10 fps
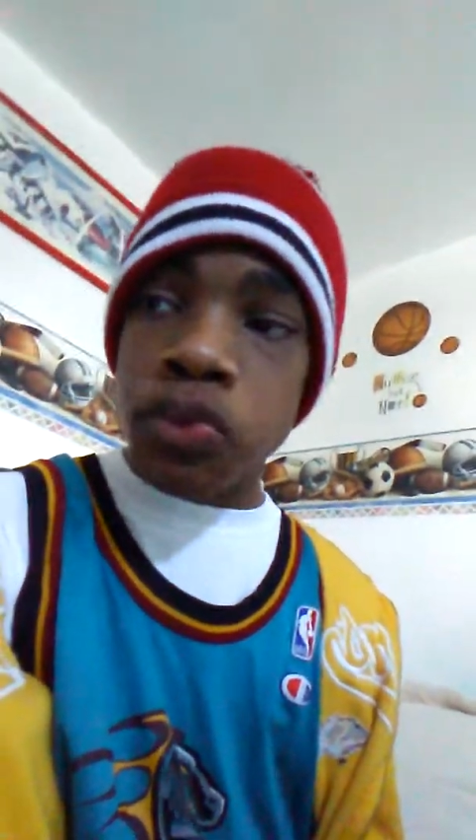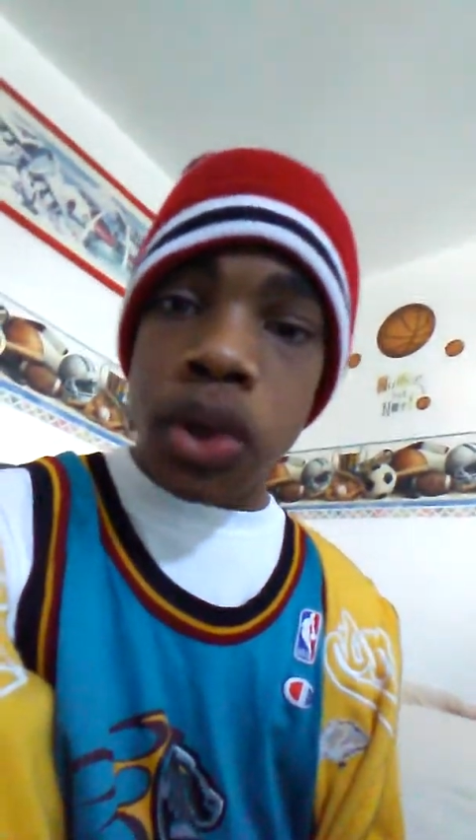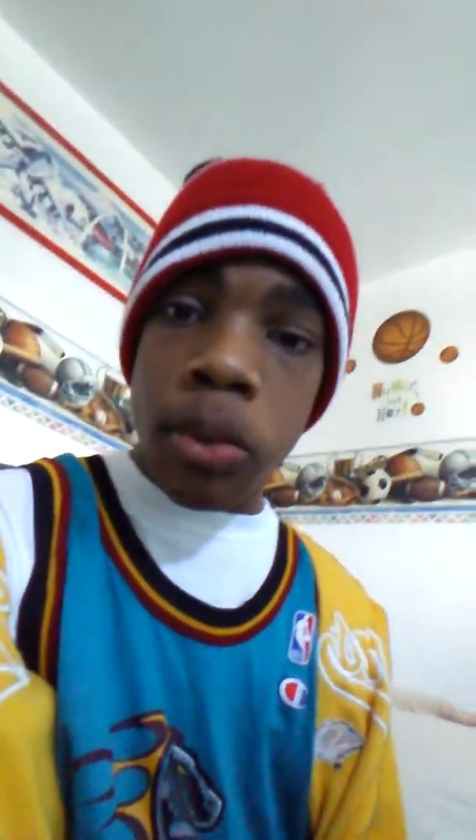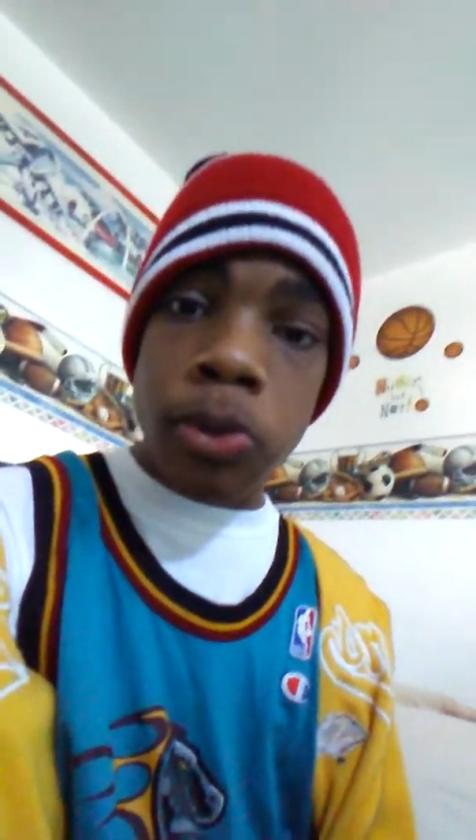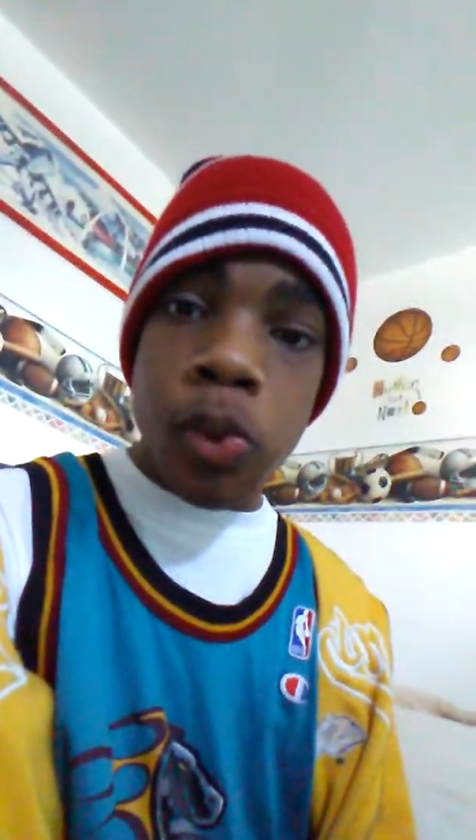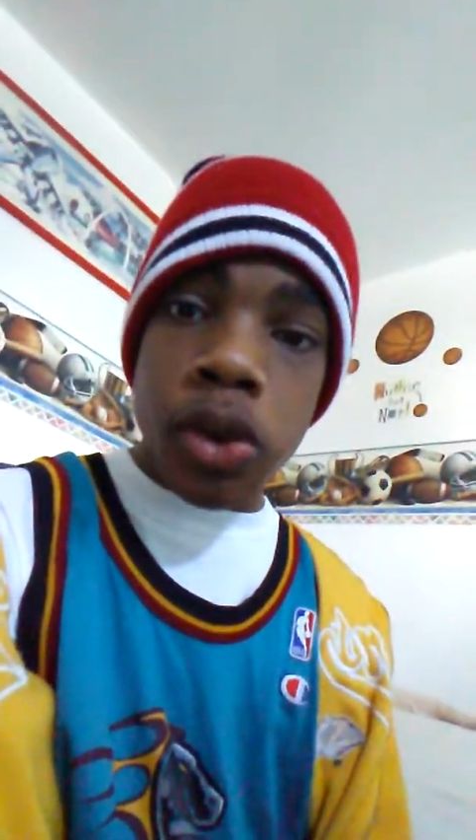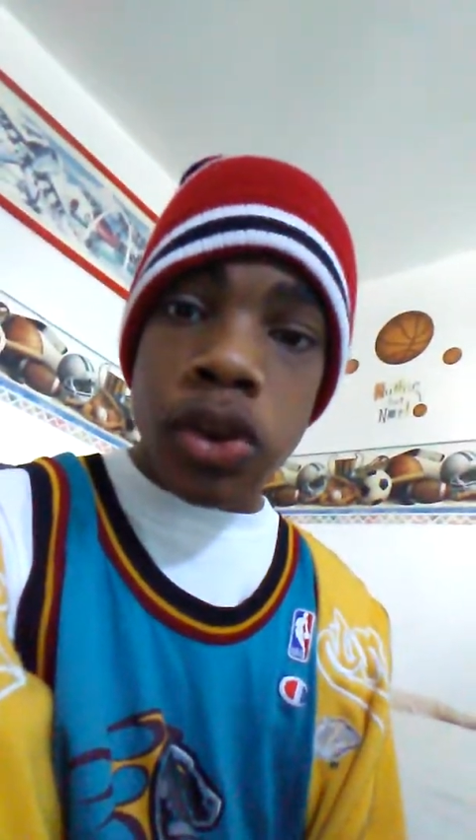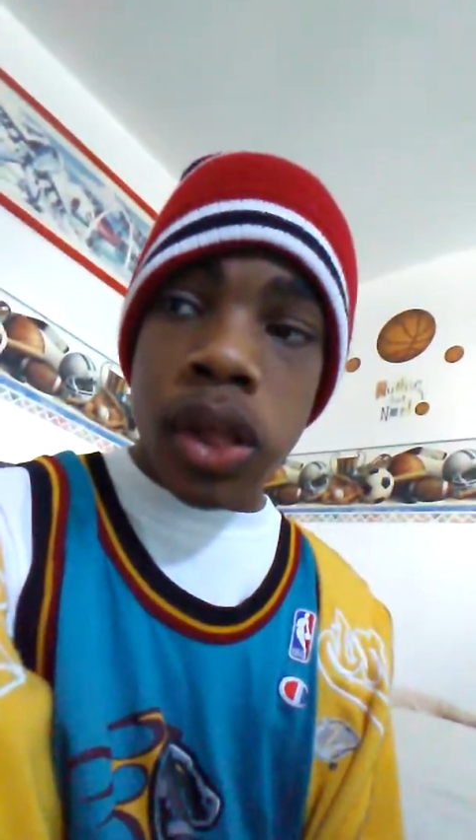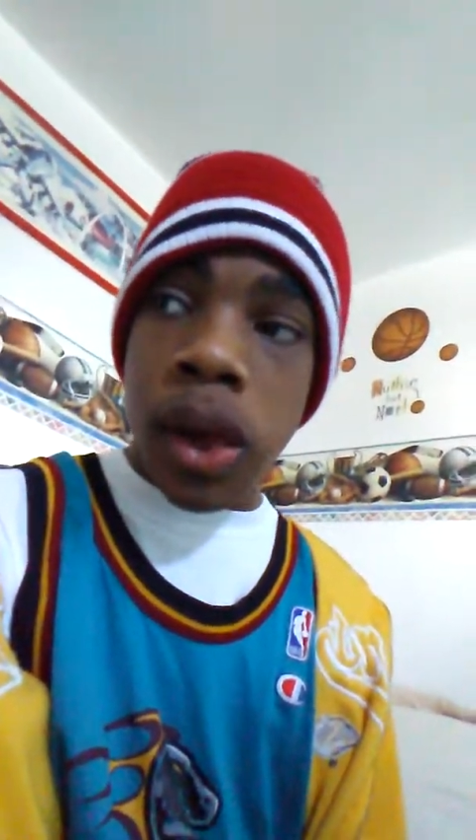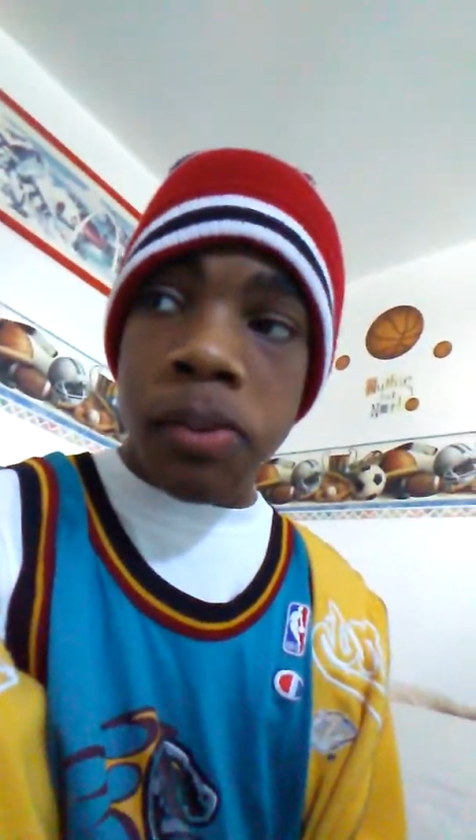So I'll be
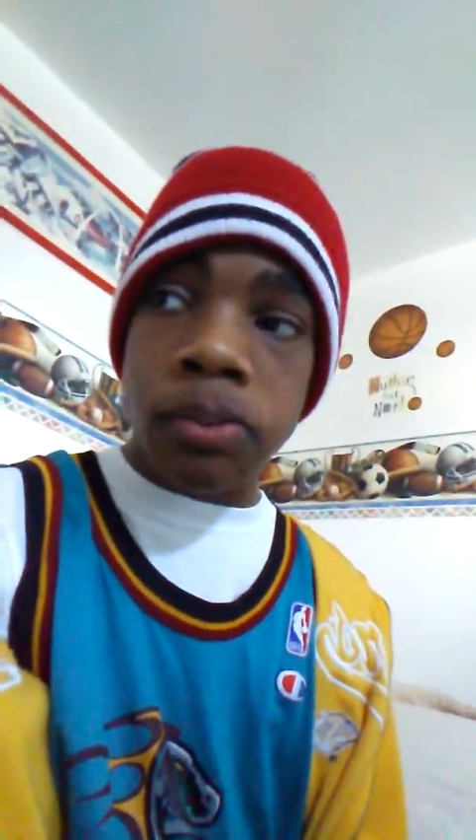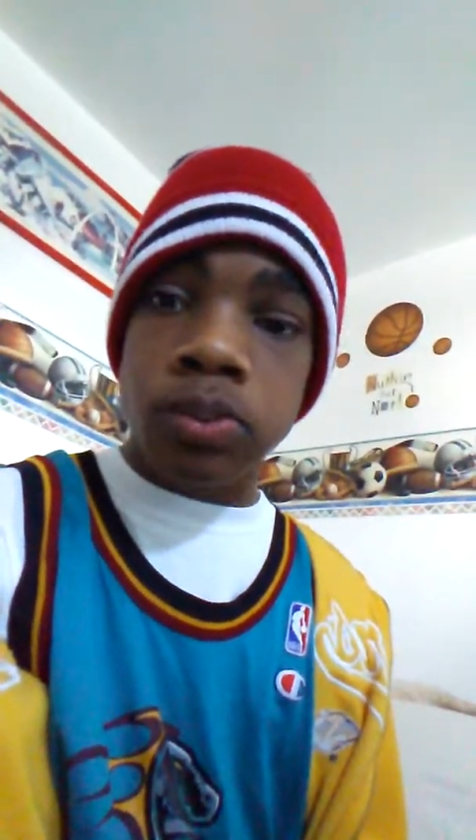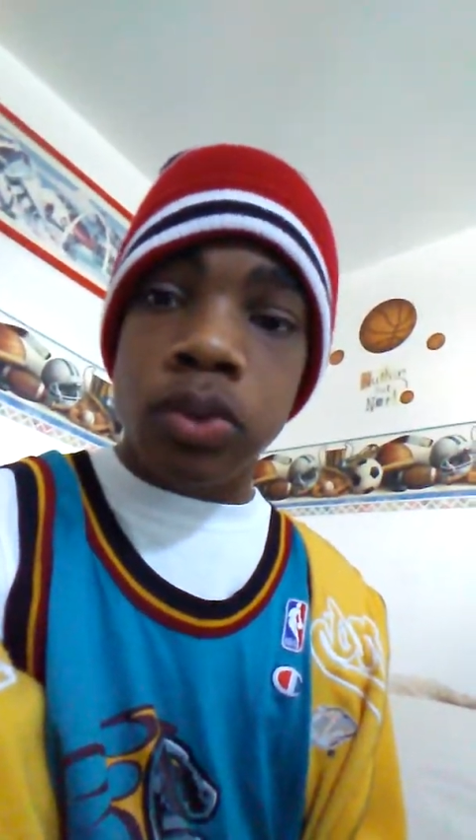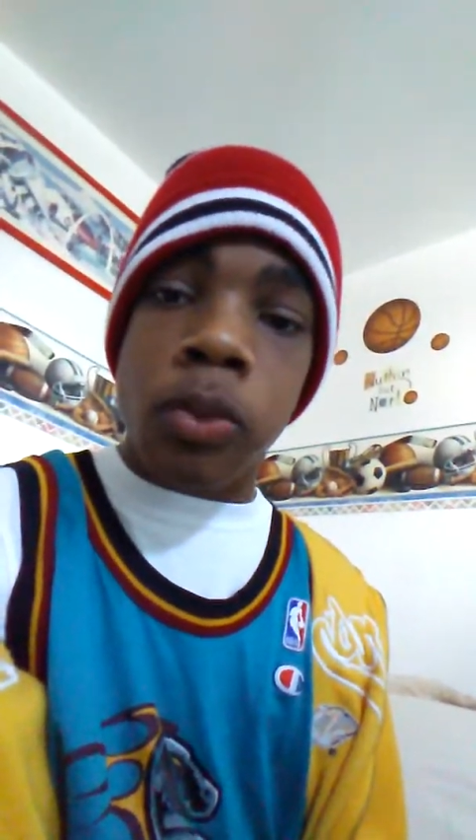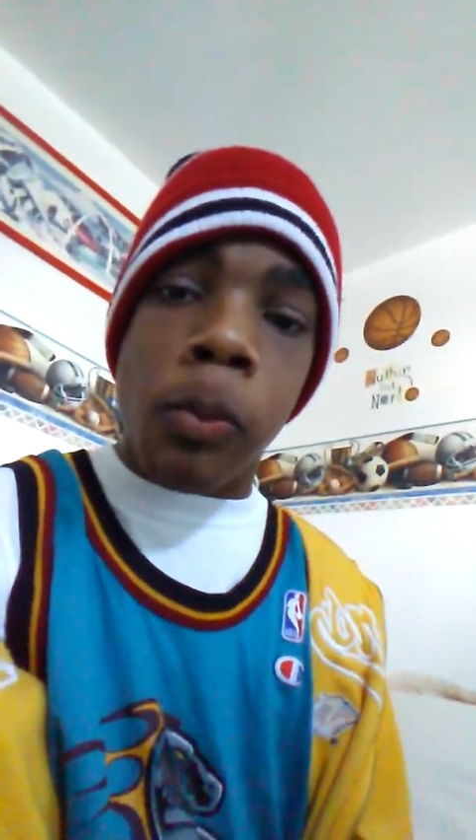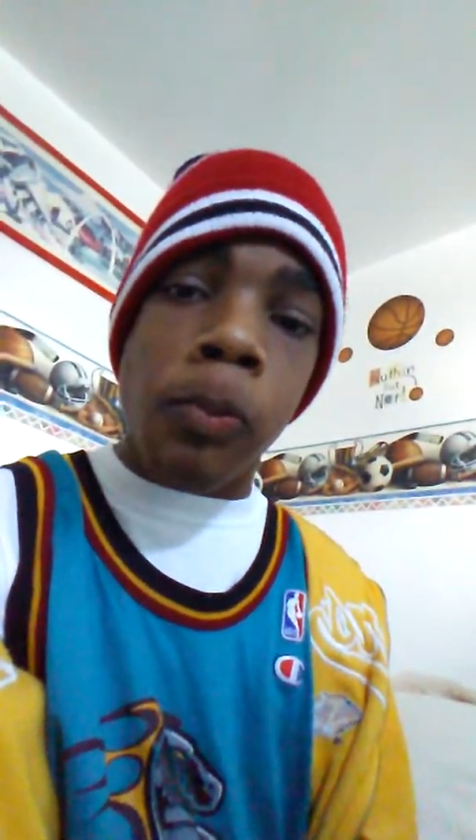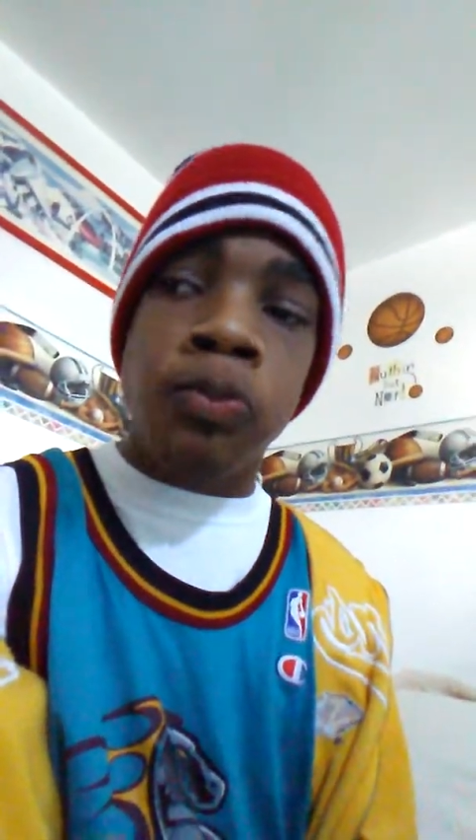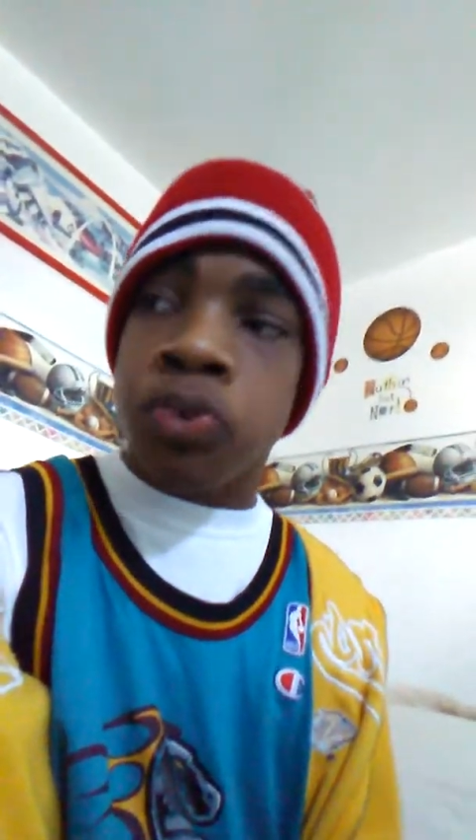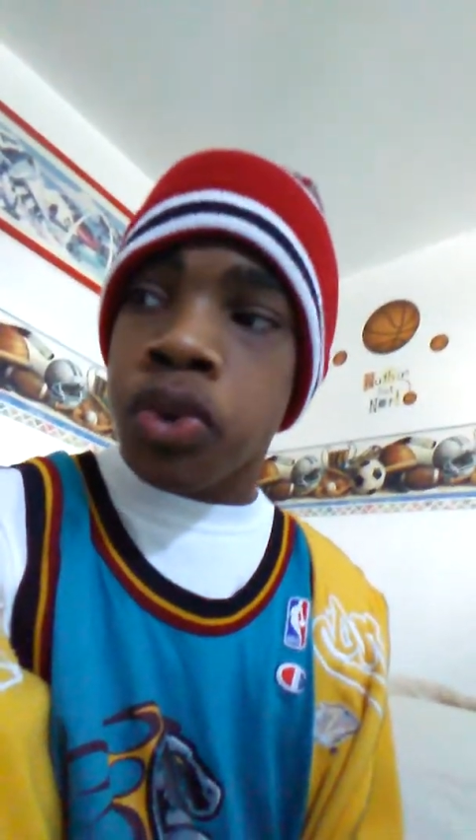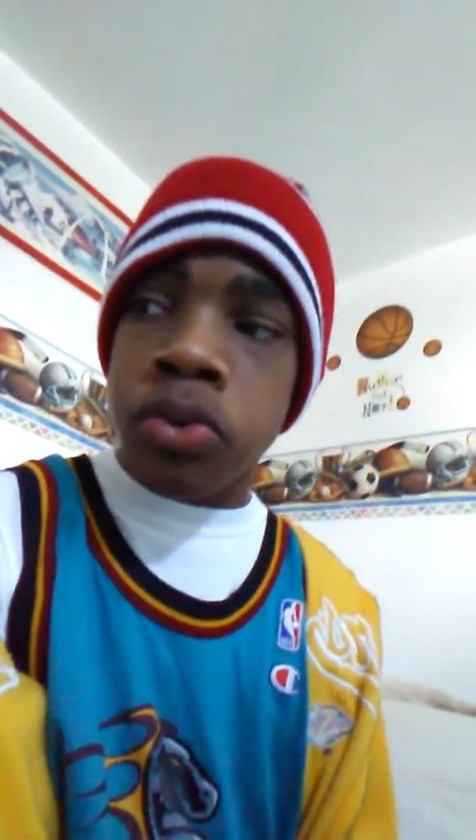working on.
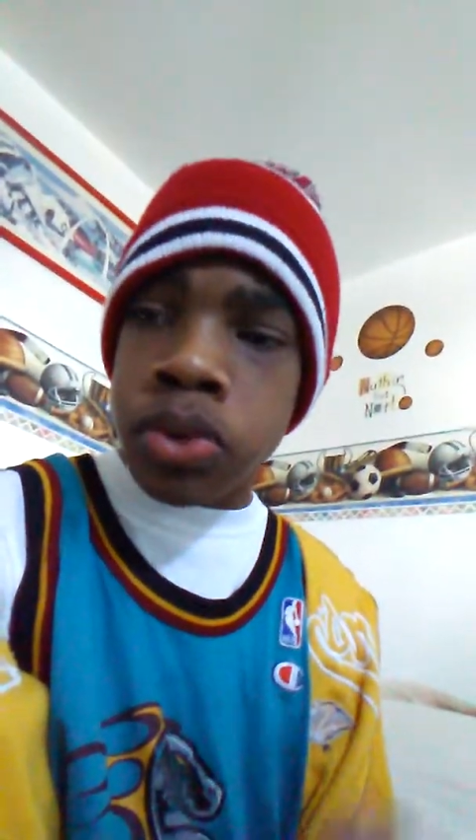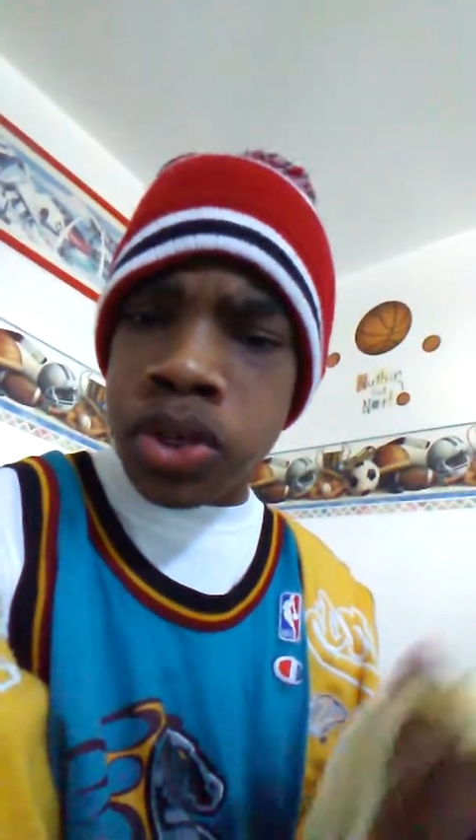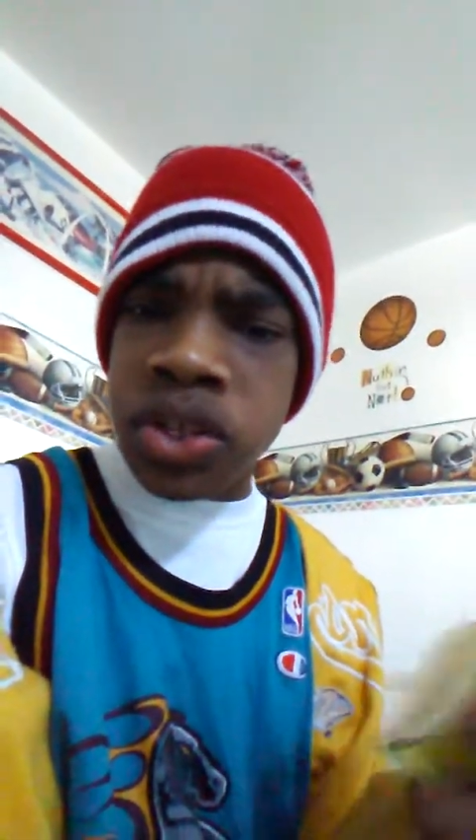Don't worry,